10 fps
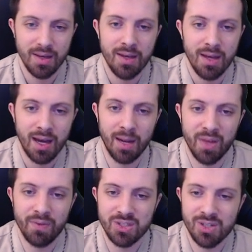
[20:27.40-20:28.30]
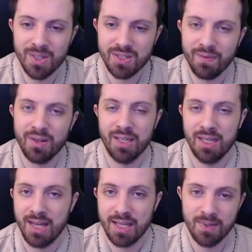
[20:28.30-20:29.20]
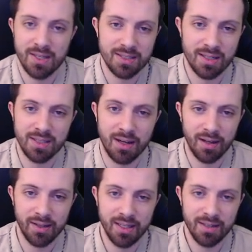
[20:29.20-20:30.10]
Level 2, once you have your E, that's when you can start to all in.